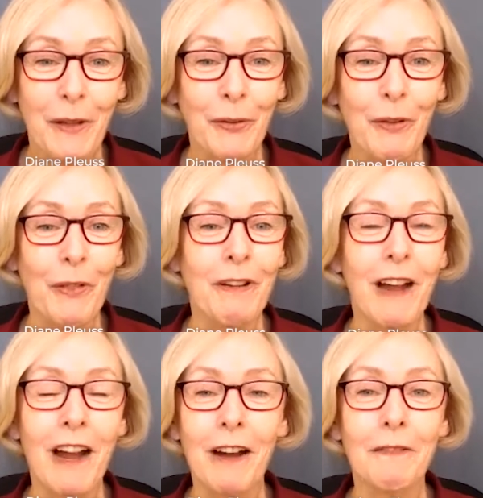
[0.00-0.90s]
So there
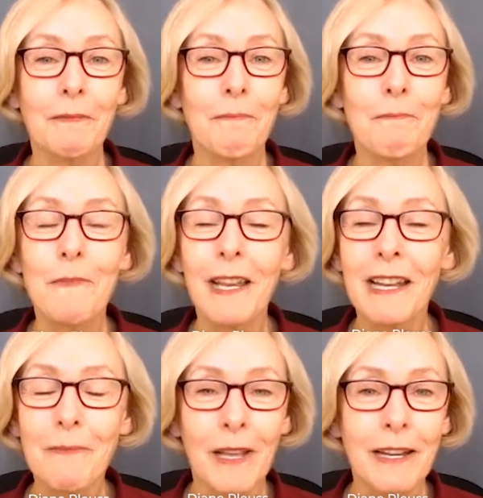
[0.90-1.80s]
are
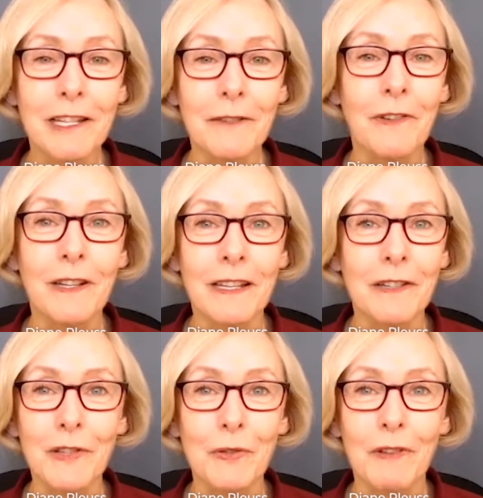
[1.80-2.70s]
many, many different
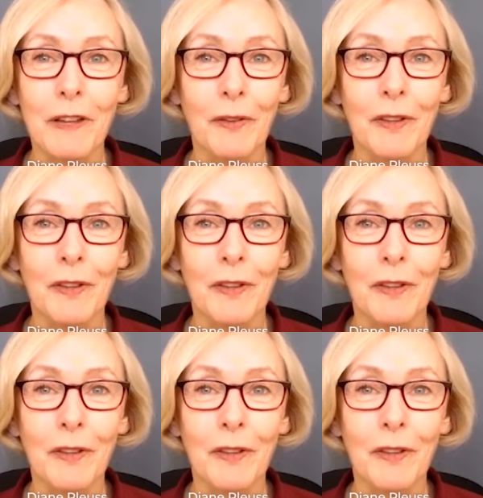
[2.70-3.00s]
industries.